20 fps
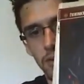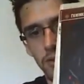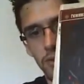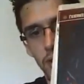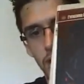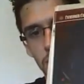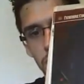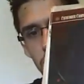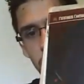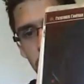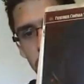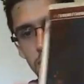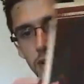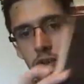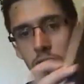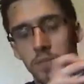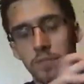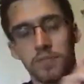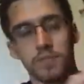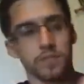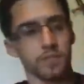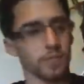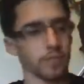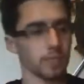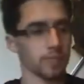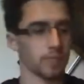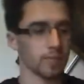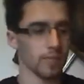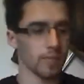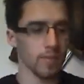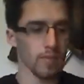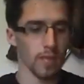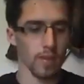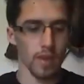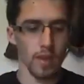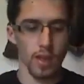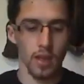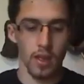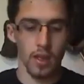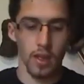Great picture.
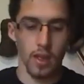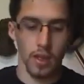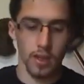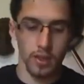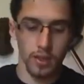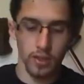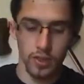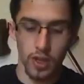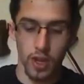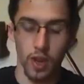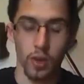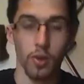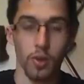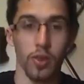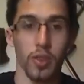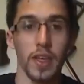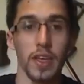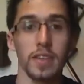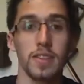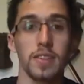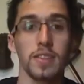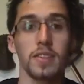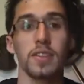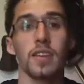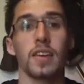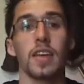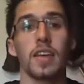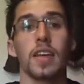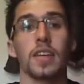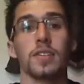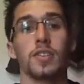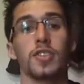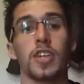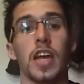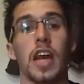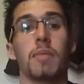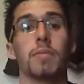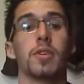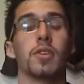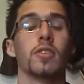So, this is a
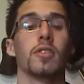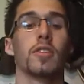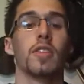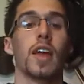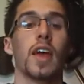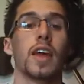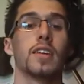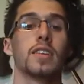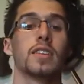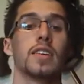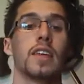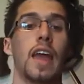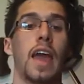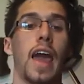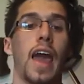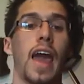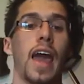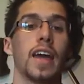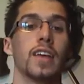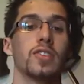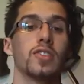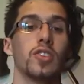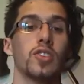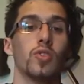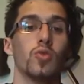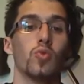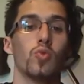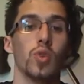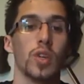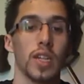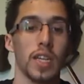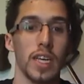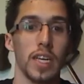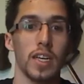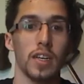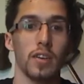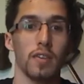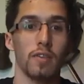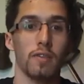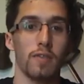chapter that has you
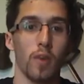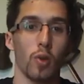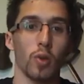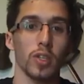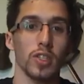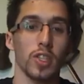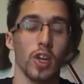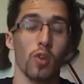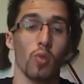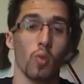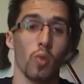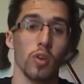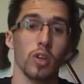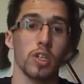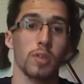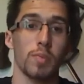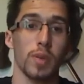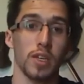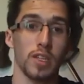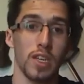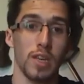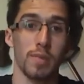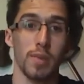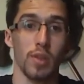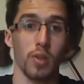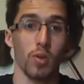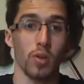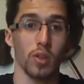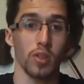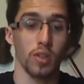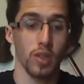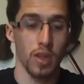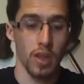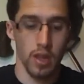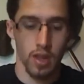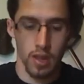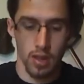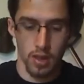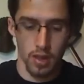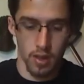really focused on worshipping demon lords.
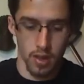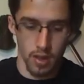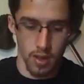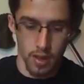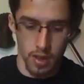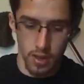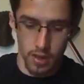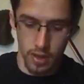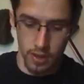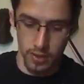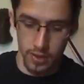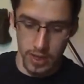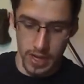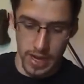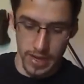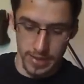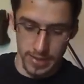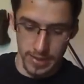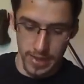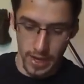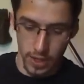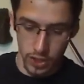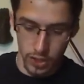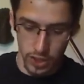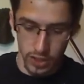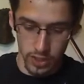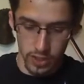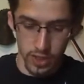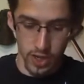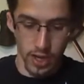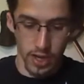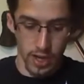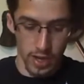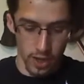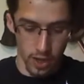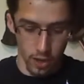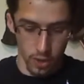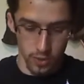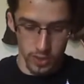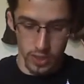There's nice sections, and
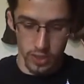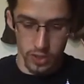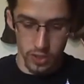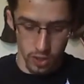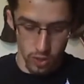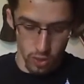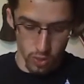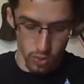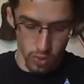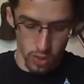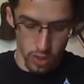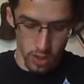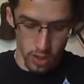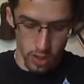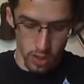it goes into